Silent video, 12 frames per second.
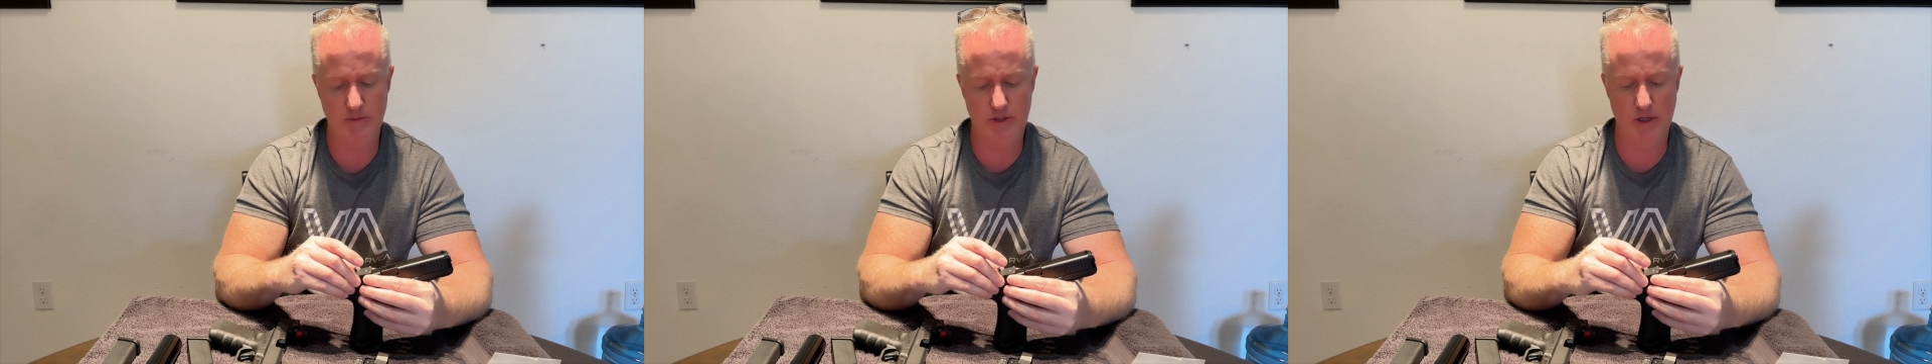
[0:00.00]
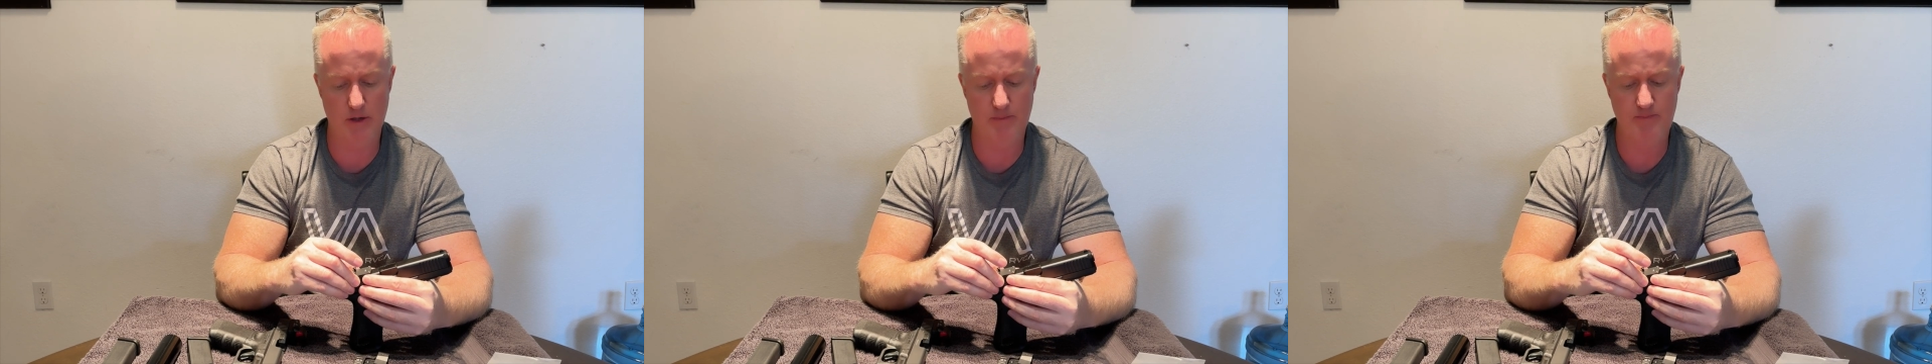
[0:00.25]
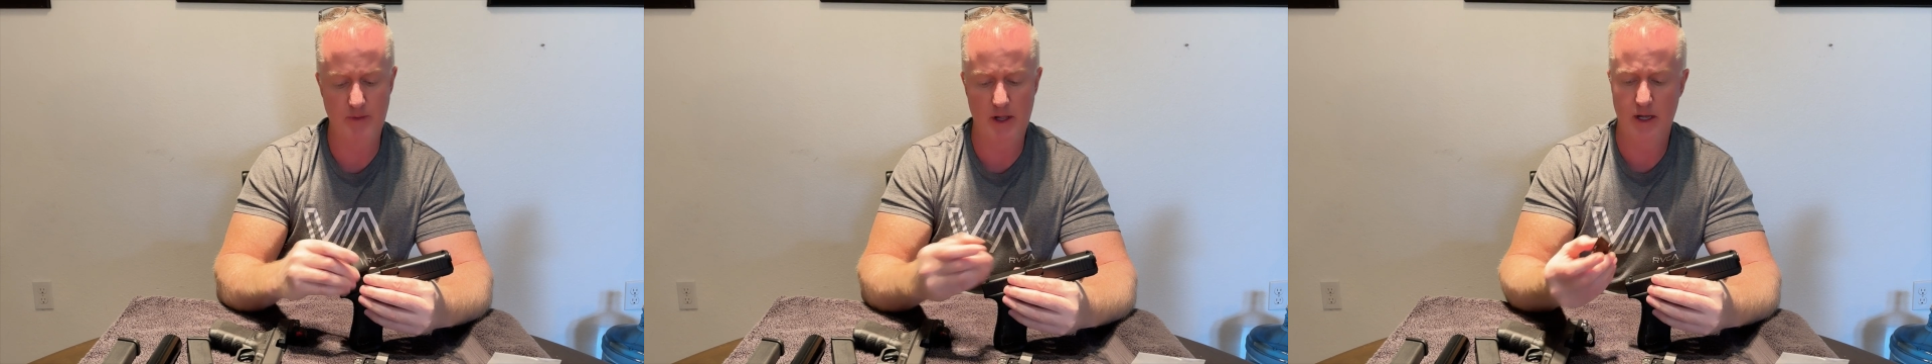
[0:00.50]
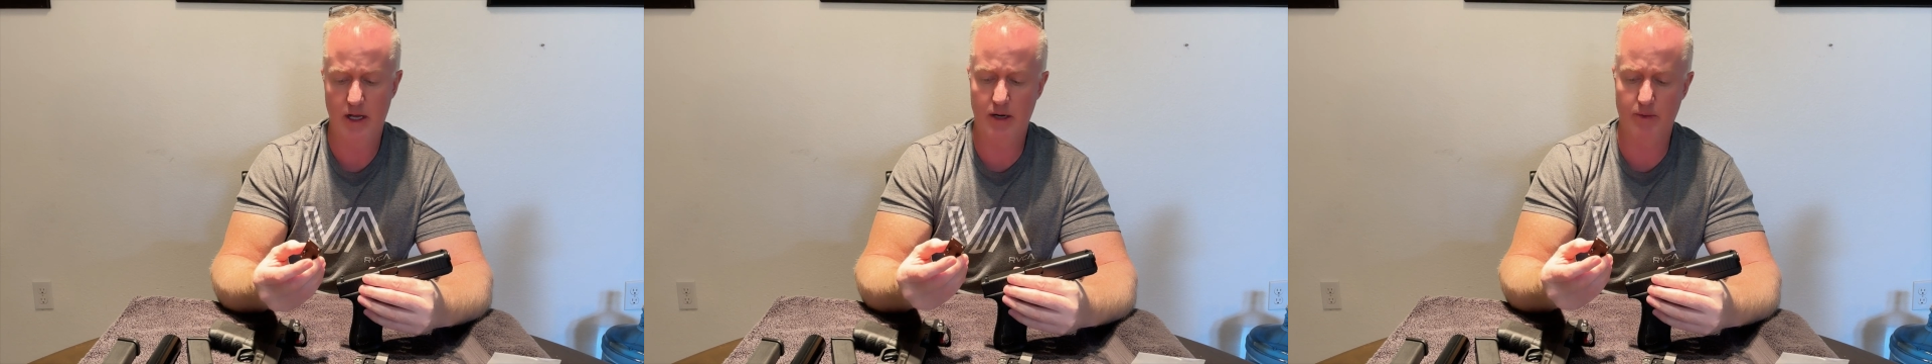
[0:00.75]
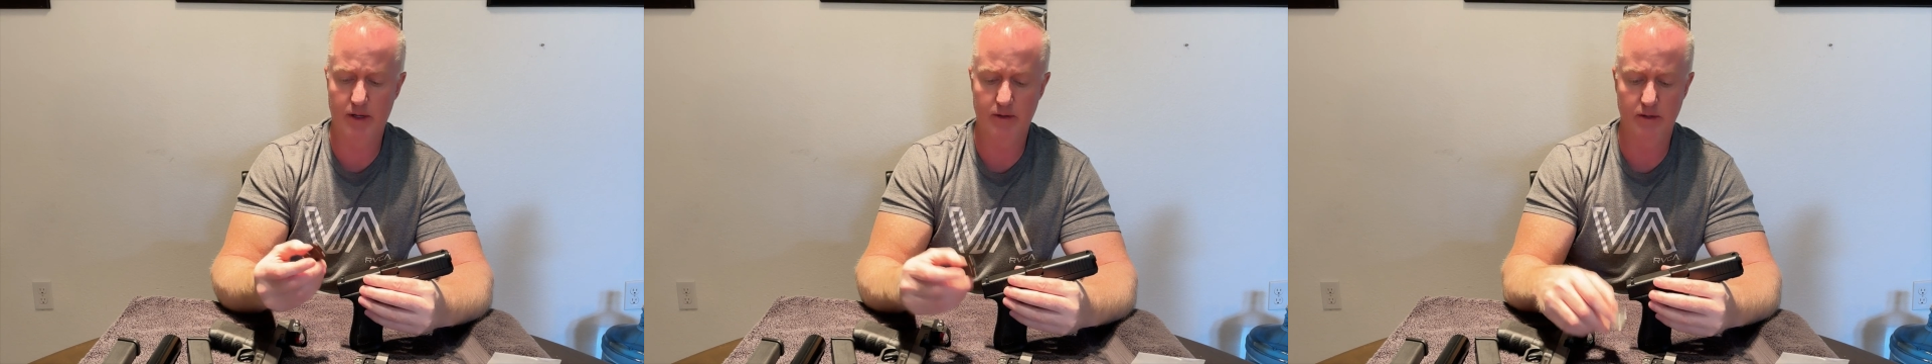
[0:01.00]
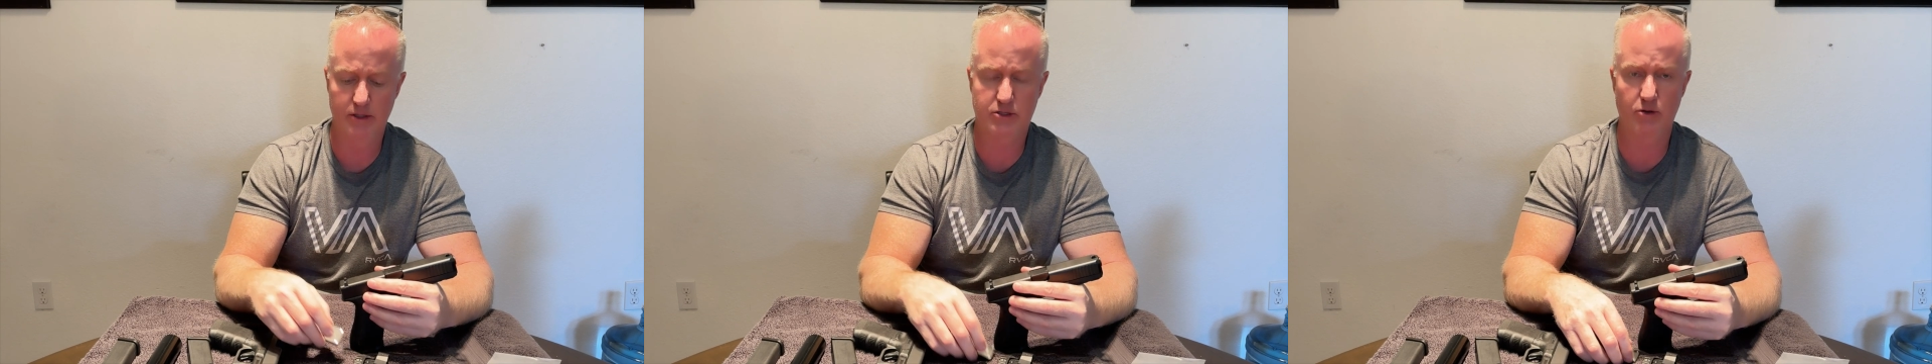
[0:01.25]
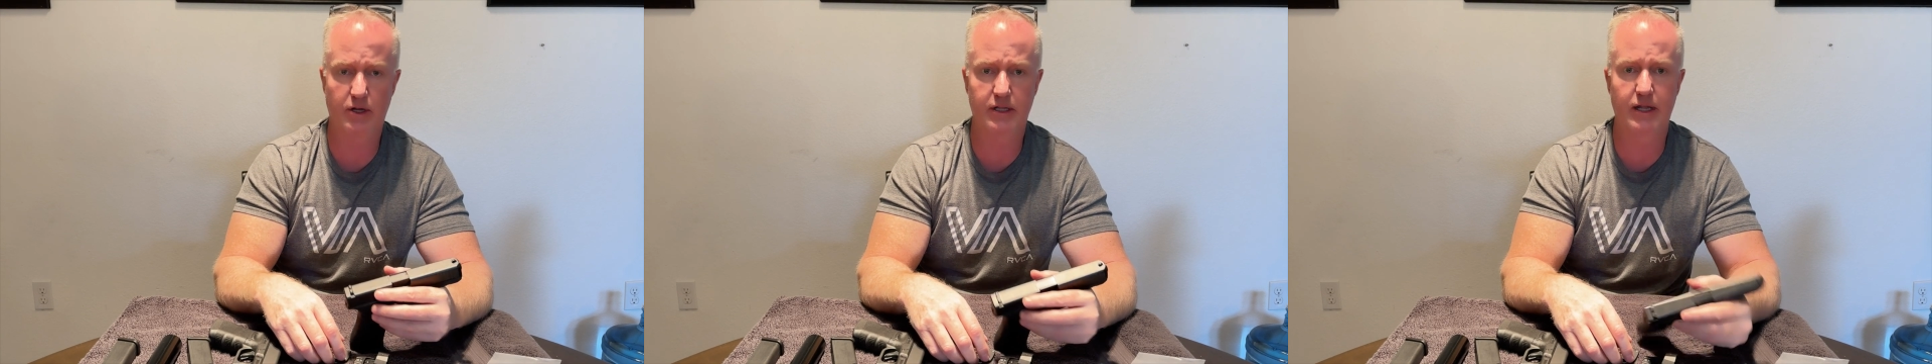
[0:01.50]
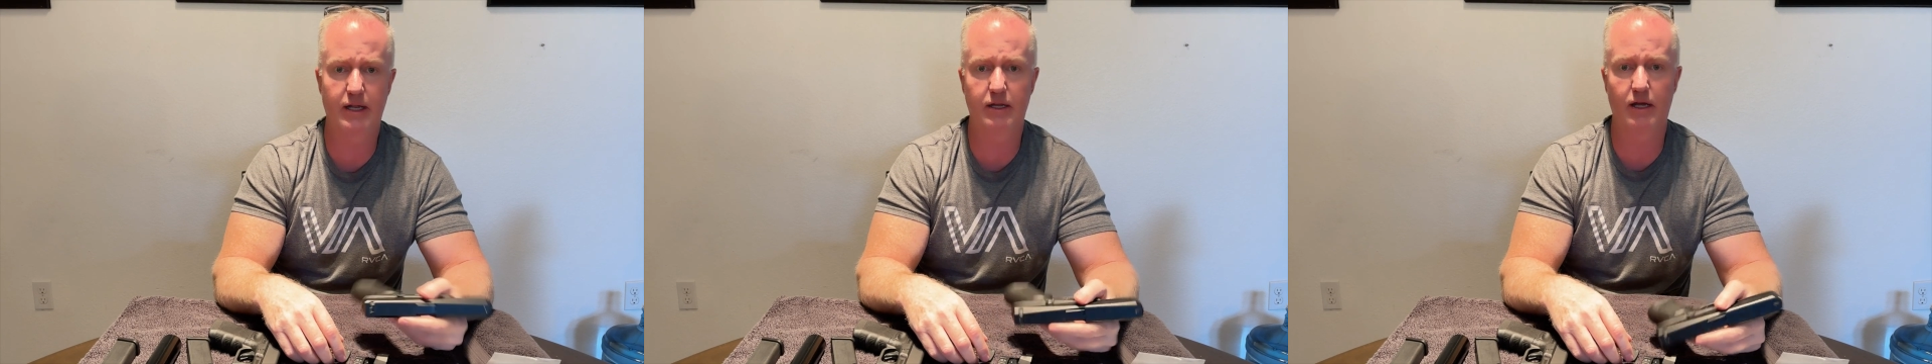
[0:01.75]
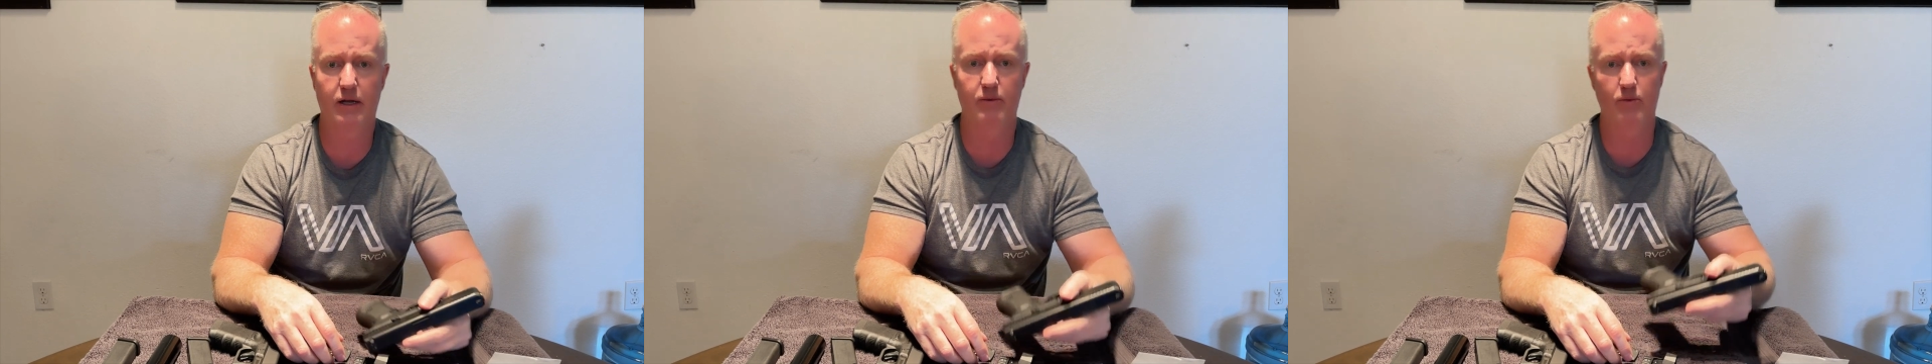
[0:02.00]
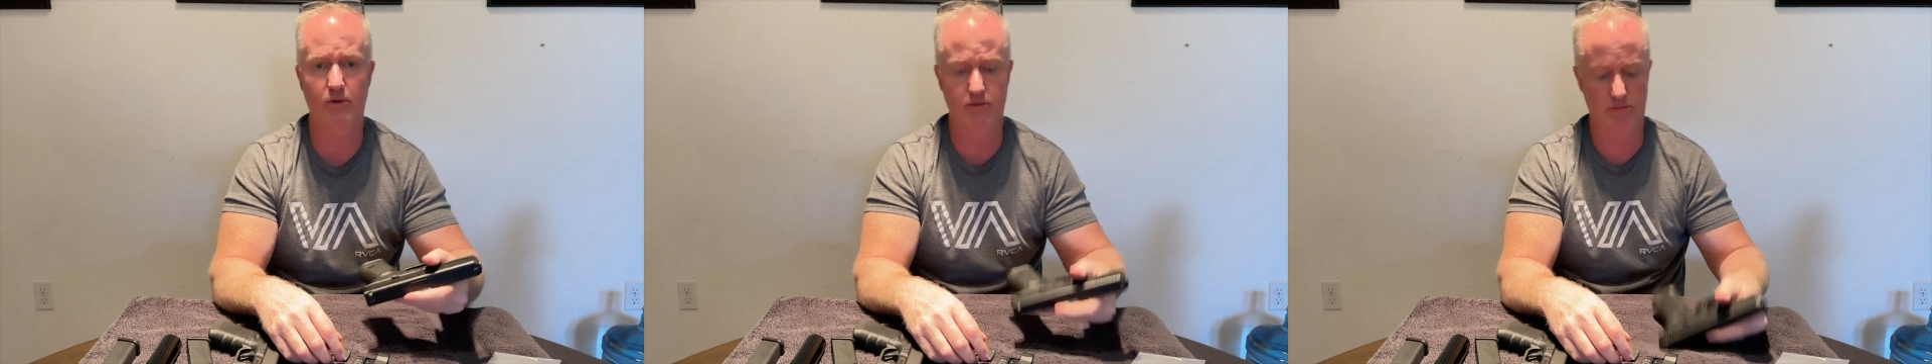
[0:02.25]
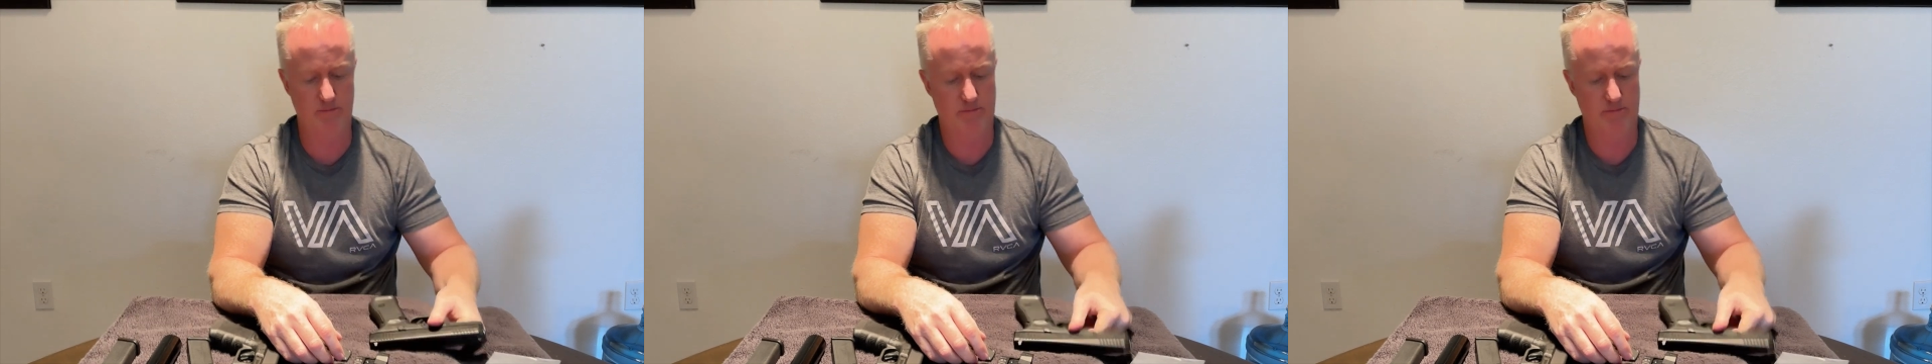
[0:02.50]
So anyway, let's go get that done, and we'll